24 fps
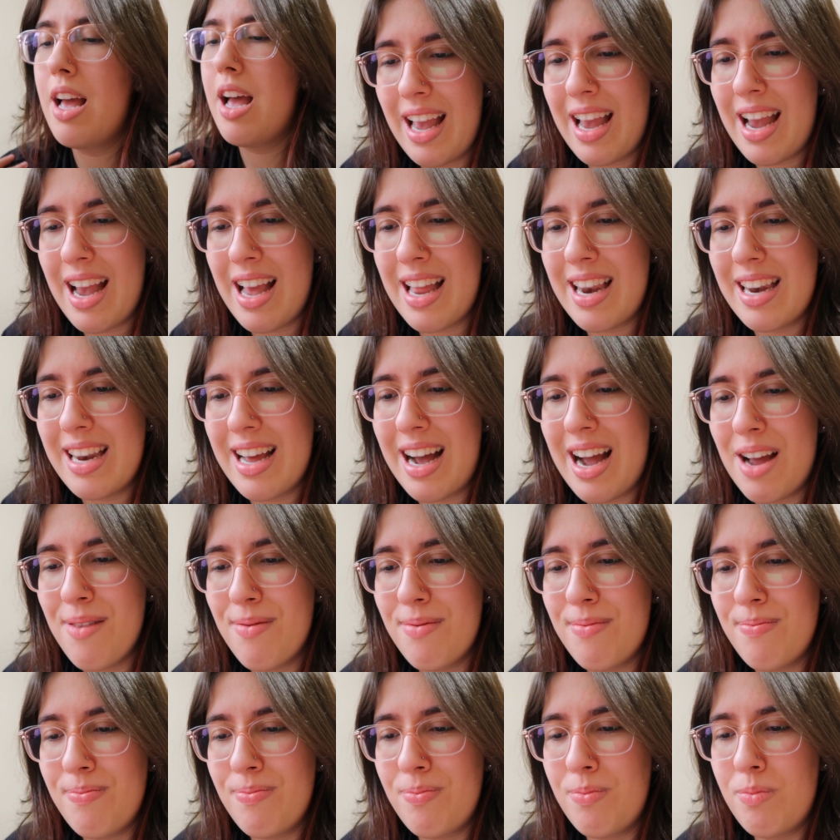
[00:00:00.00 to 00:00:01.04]
And
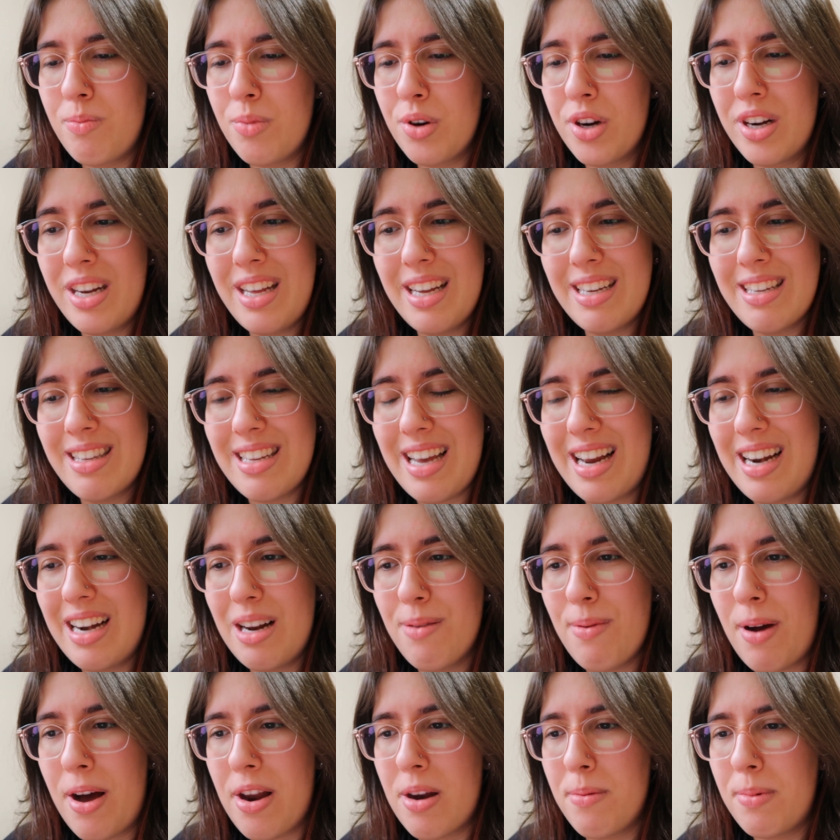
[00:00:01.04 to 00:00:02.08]
I'm pretty excited
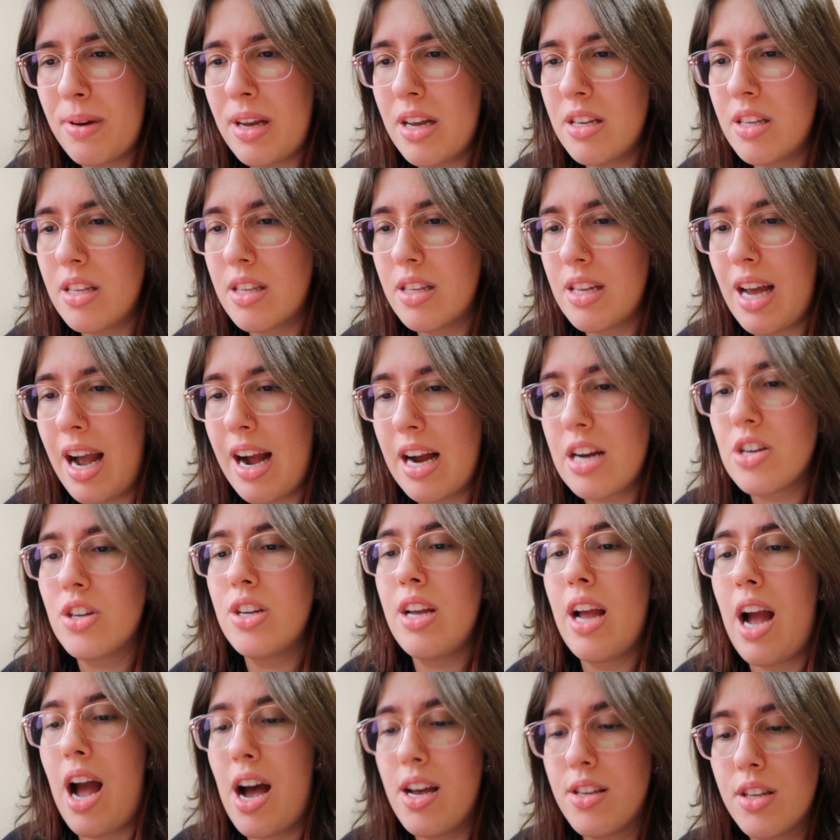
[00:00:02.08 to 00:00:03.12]
about it because it's
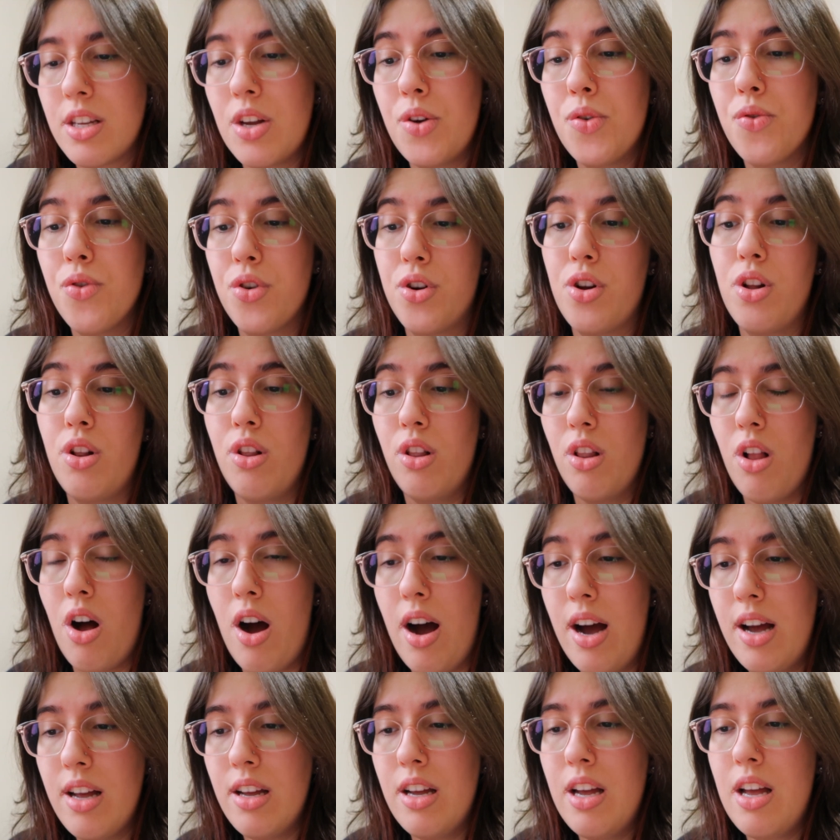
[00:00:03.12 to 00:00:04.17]
actually asking for a
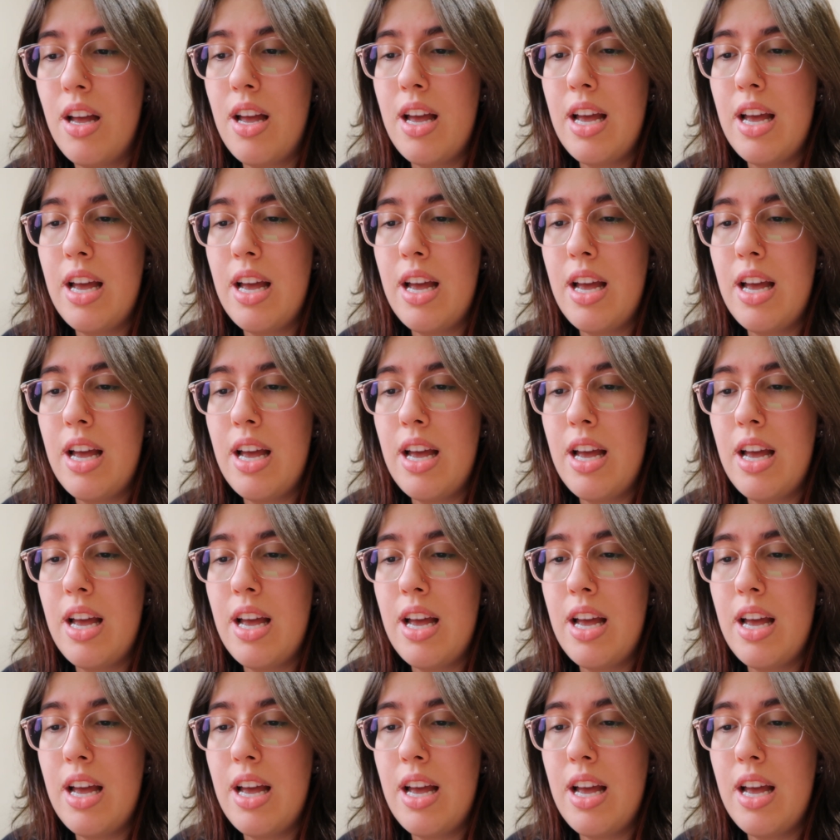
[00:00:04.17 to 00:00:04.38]
lot.